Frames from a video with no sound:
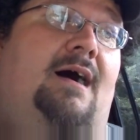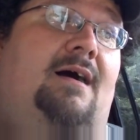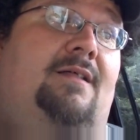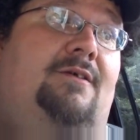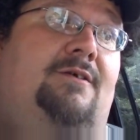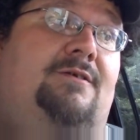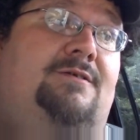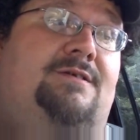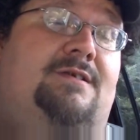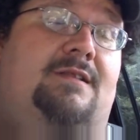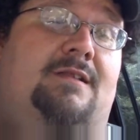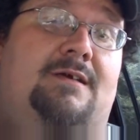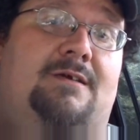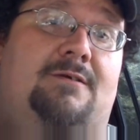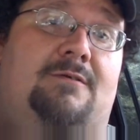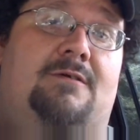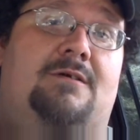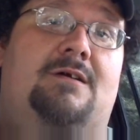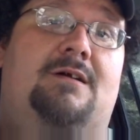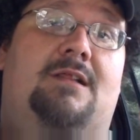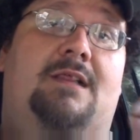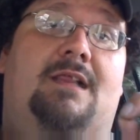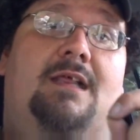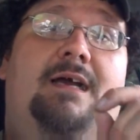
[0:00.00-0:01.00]
there's
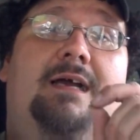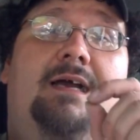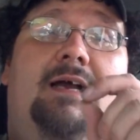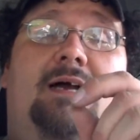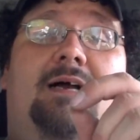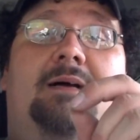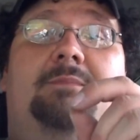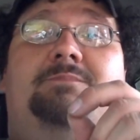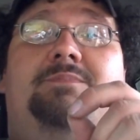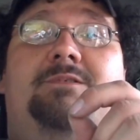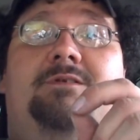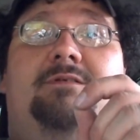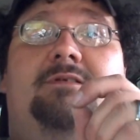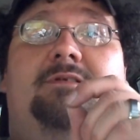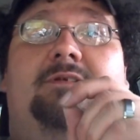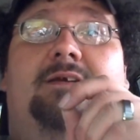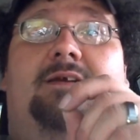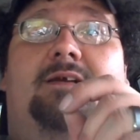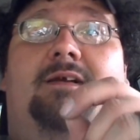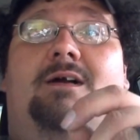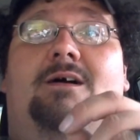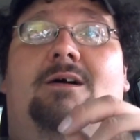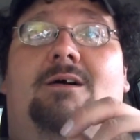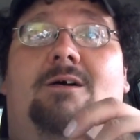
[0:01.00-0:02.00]
little clips
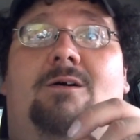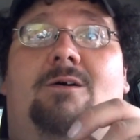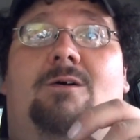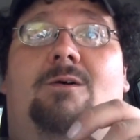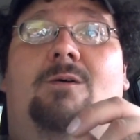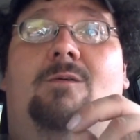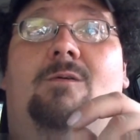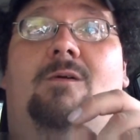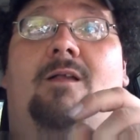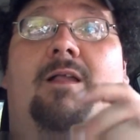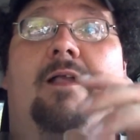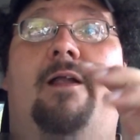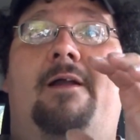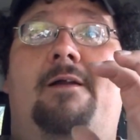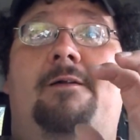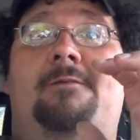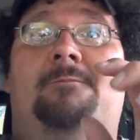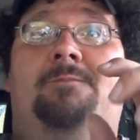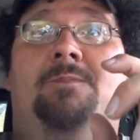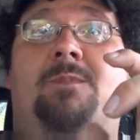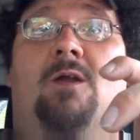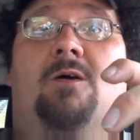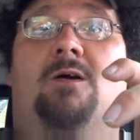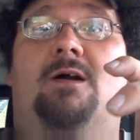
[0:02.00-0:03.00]
that go
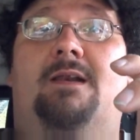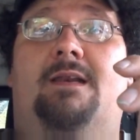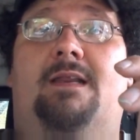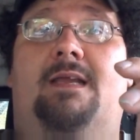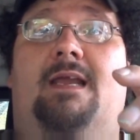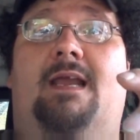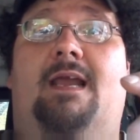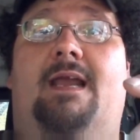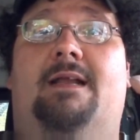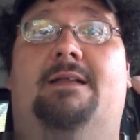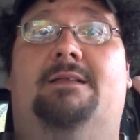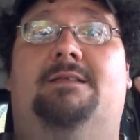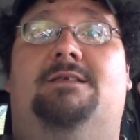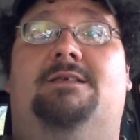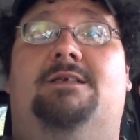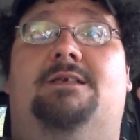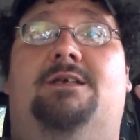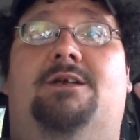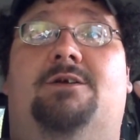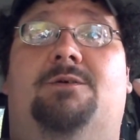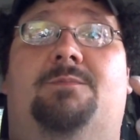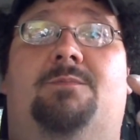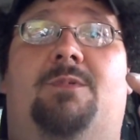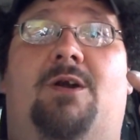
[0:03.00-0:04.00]
on the ends of
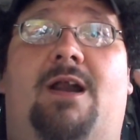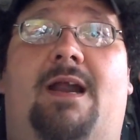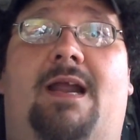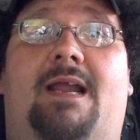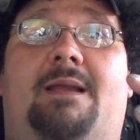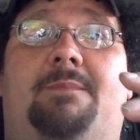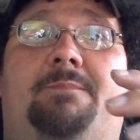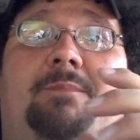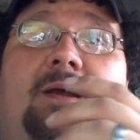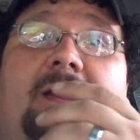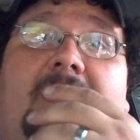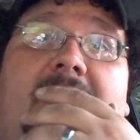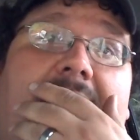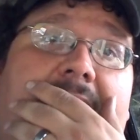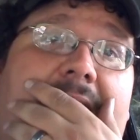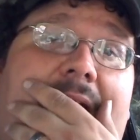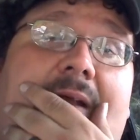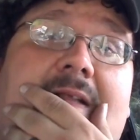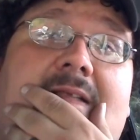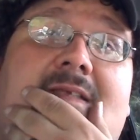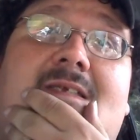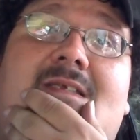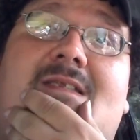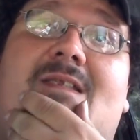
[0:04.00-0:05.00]
your brake
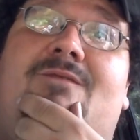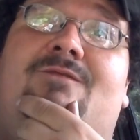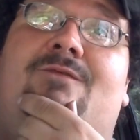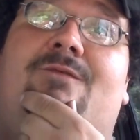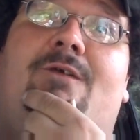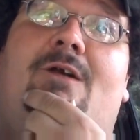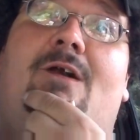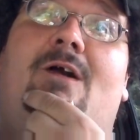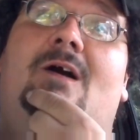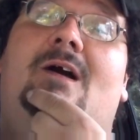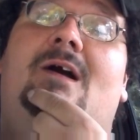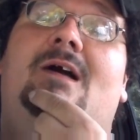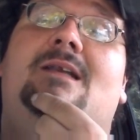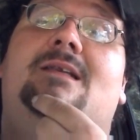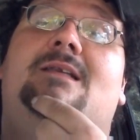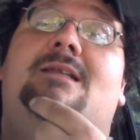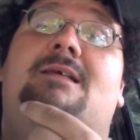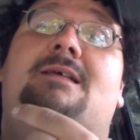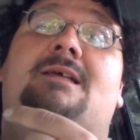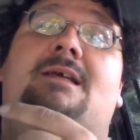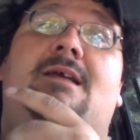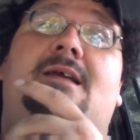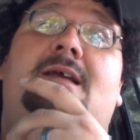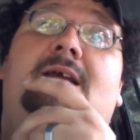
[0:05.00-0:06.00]
pads in the front.
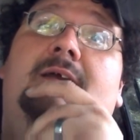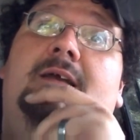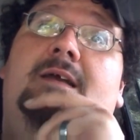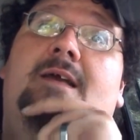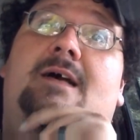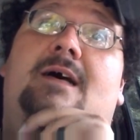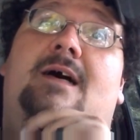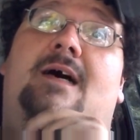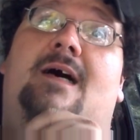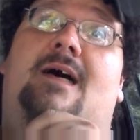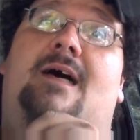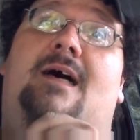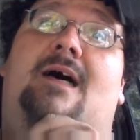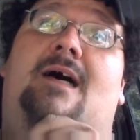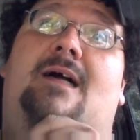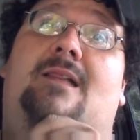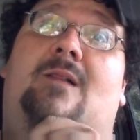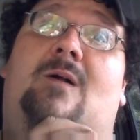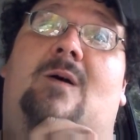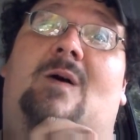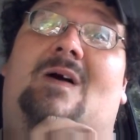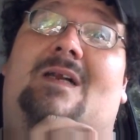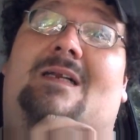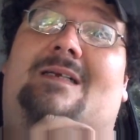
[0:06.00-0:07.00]
A
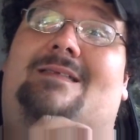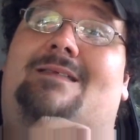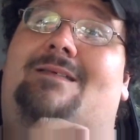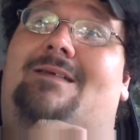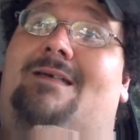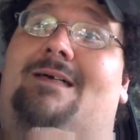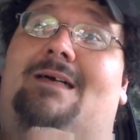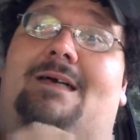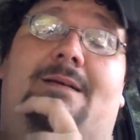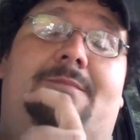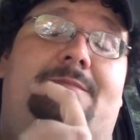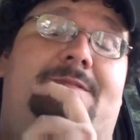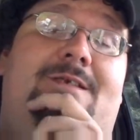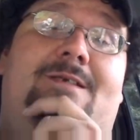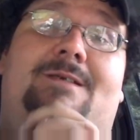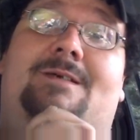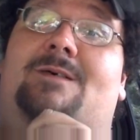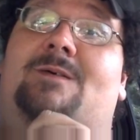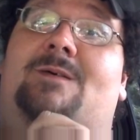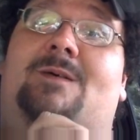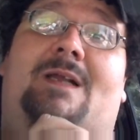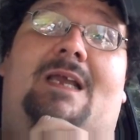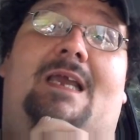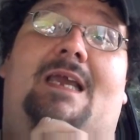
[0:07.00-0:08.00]
lot of times you
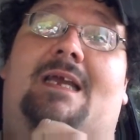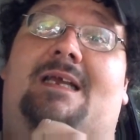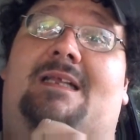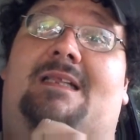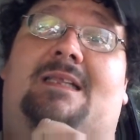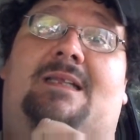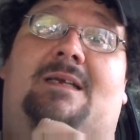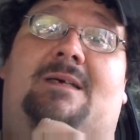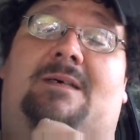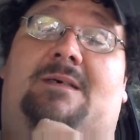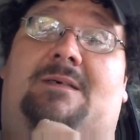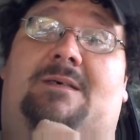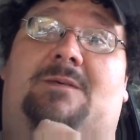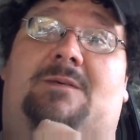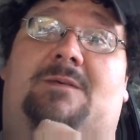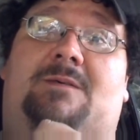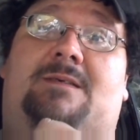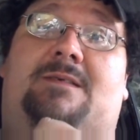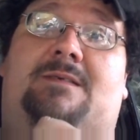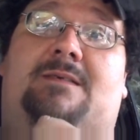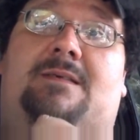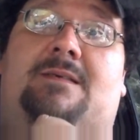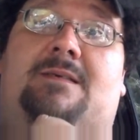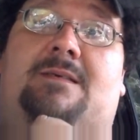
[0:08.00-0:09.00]
don't get
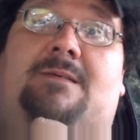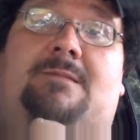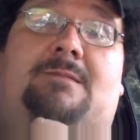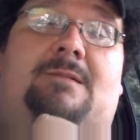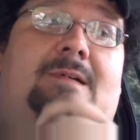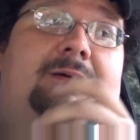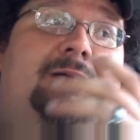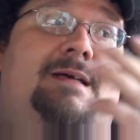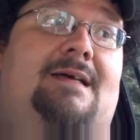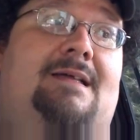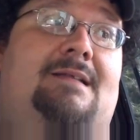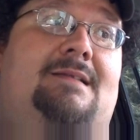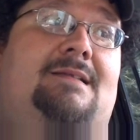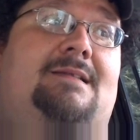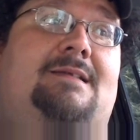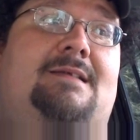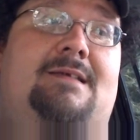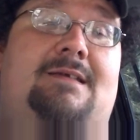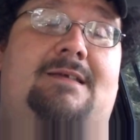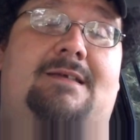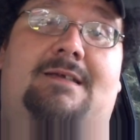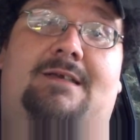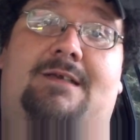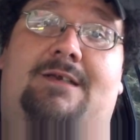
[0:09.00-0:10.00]
those
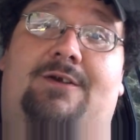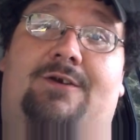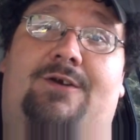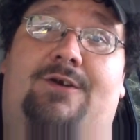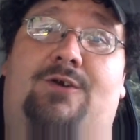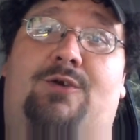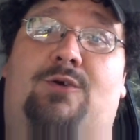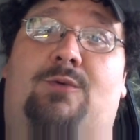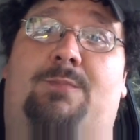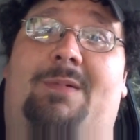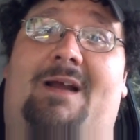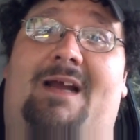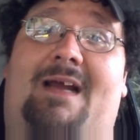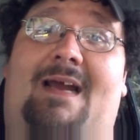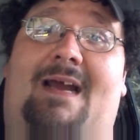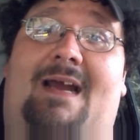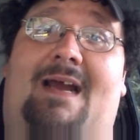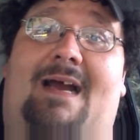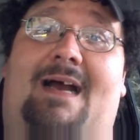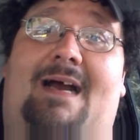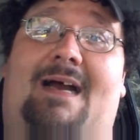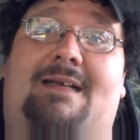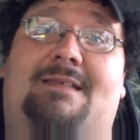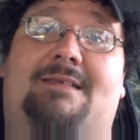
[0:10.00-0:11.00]
with your new
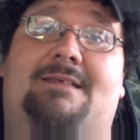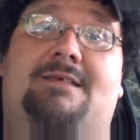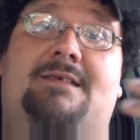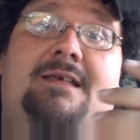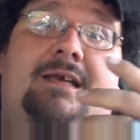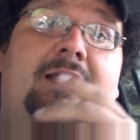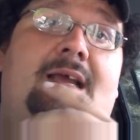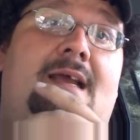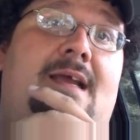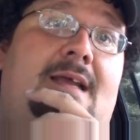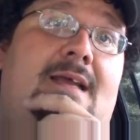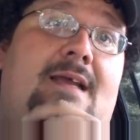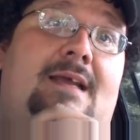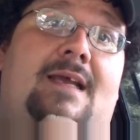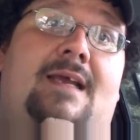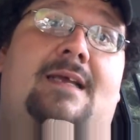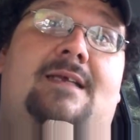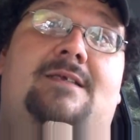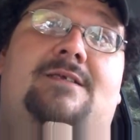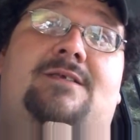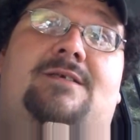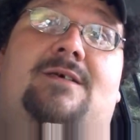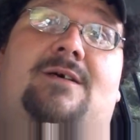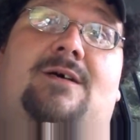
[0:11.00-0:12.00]
pads,
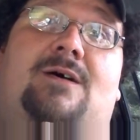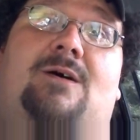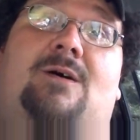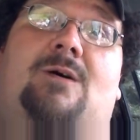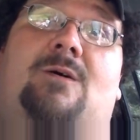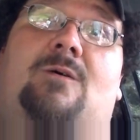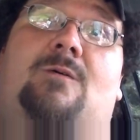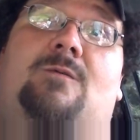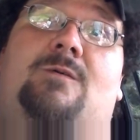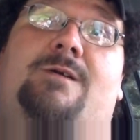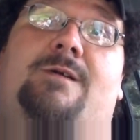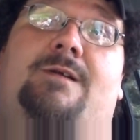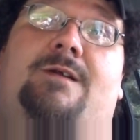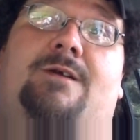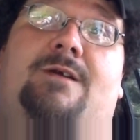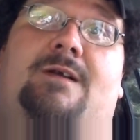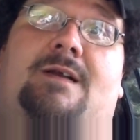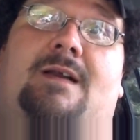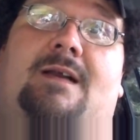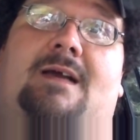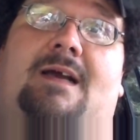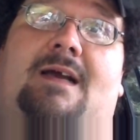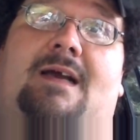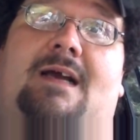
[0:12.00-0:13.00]
so you're
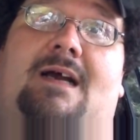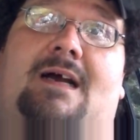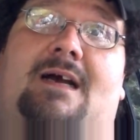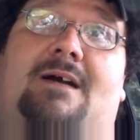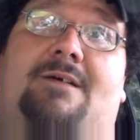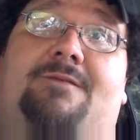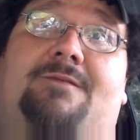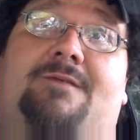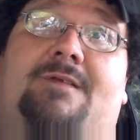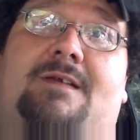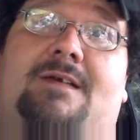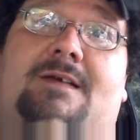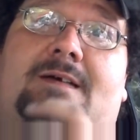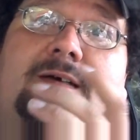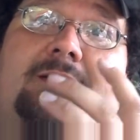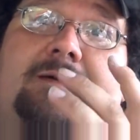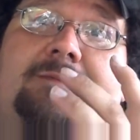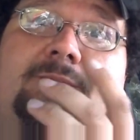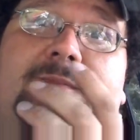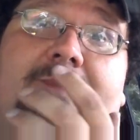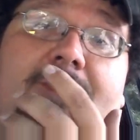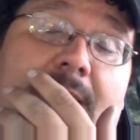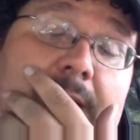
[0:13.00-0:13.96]
going to have to